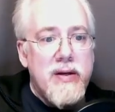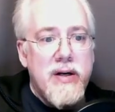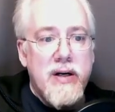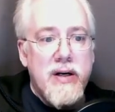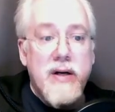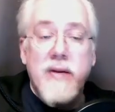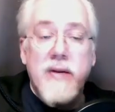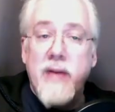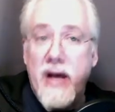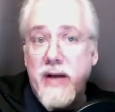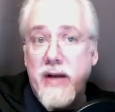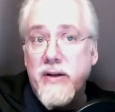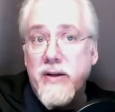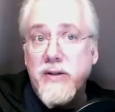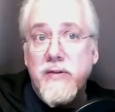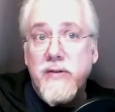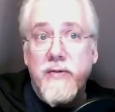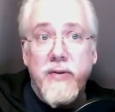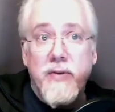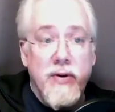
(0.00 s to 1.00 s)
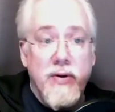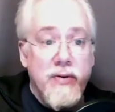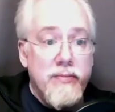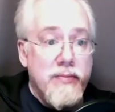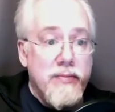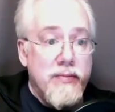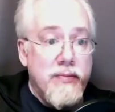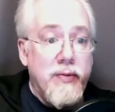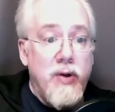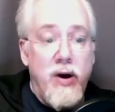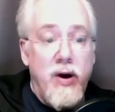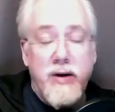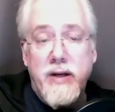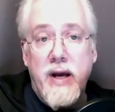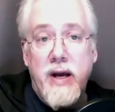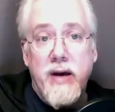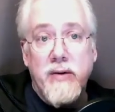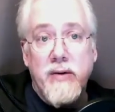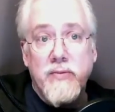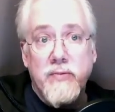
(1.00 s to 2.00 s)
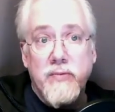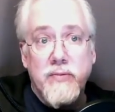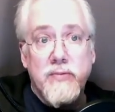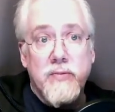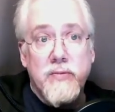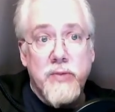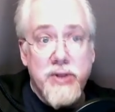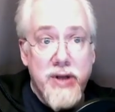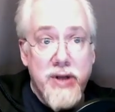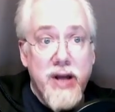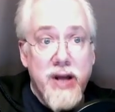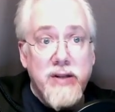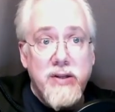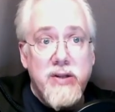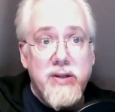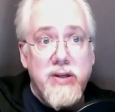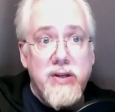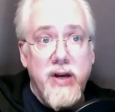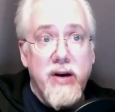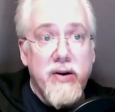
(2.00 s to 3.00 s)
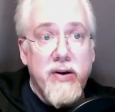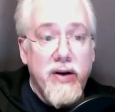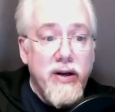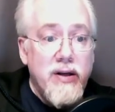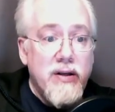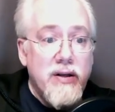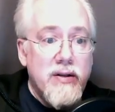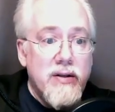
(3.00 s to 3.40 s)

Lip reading: that is, if the lockdown was necessary,